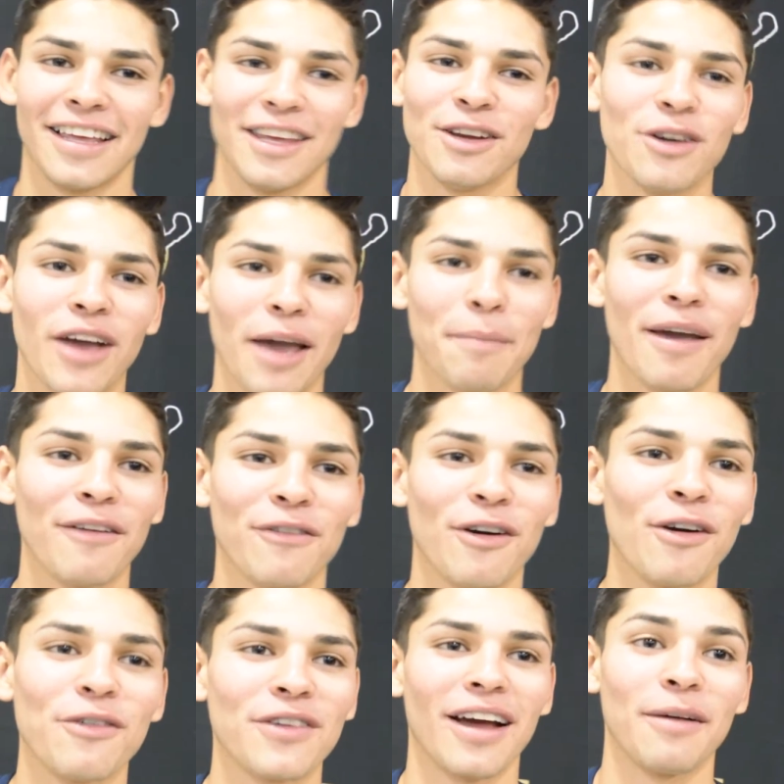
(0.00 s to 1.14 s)
You don't get paid for
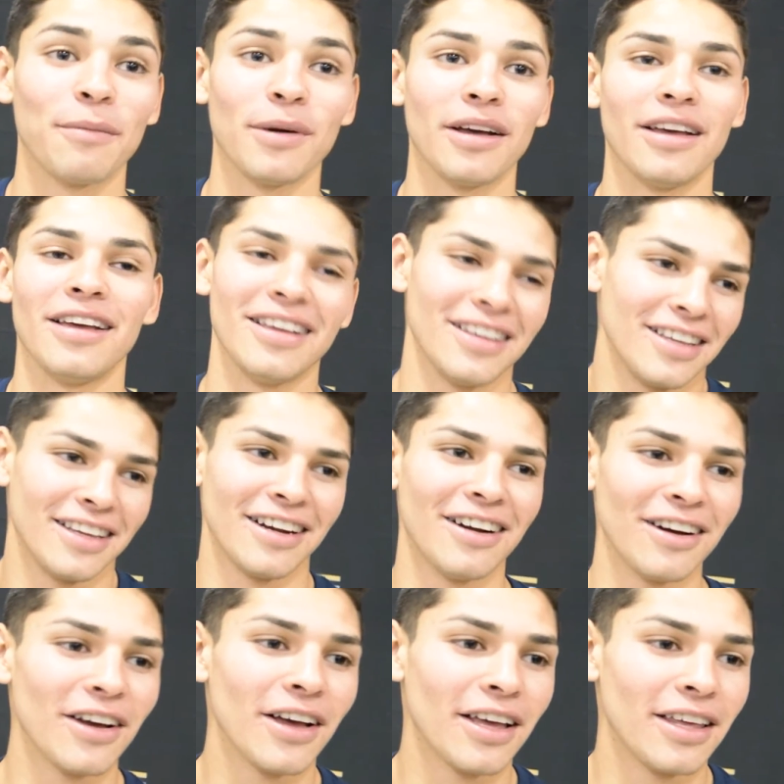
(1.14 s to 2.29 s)
overtime, but you
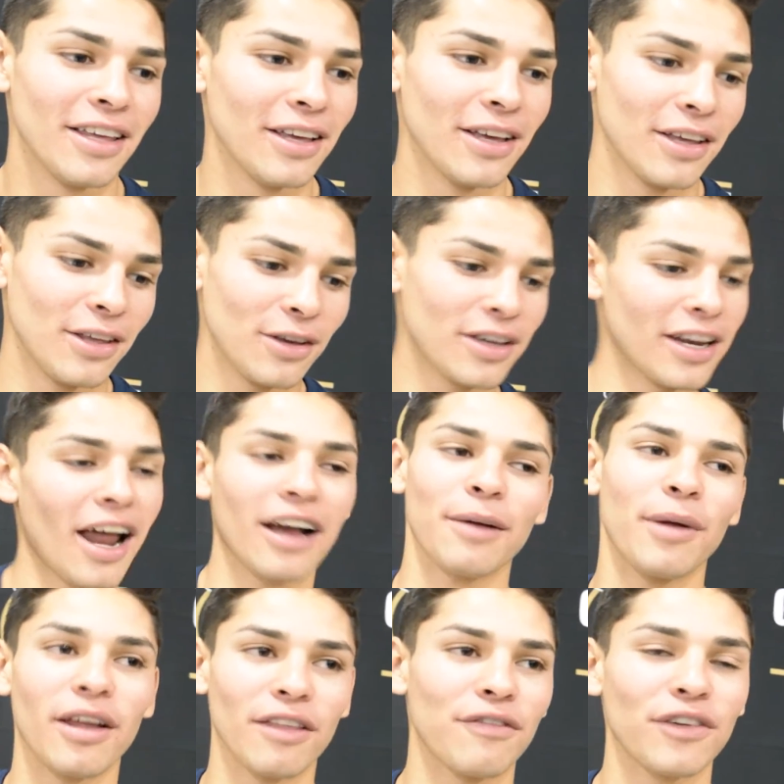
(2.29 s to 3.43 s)
know you, you can knock
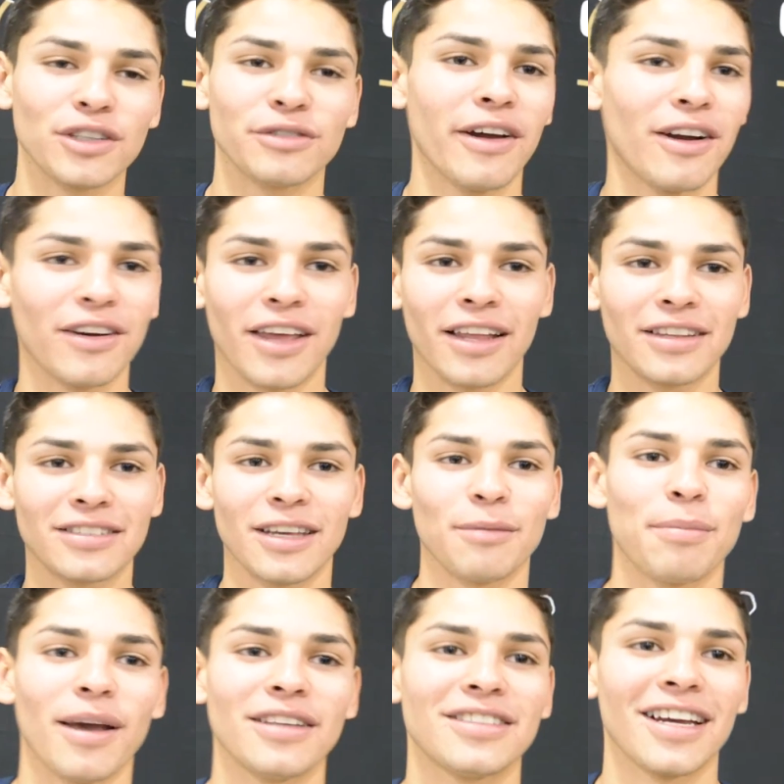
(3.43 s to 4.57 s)
them out in the first round and get the same
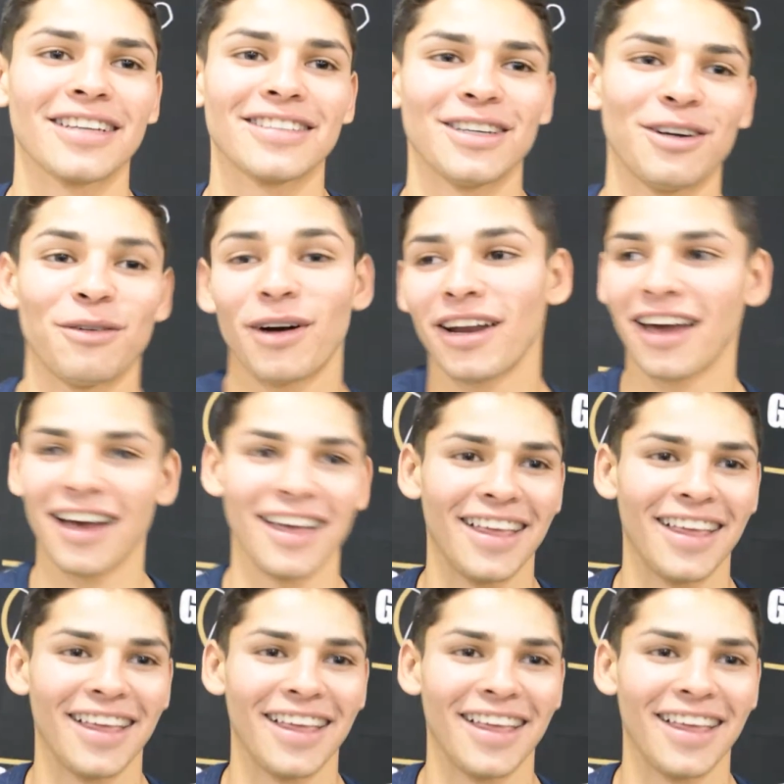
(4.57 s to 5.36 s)
paycheck. So why not?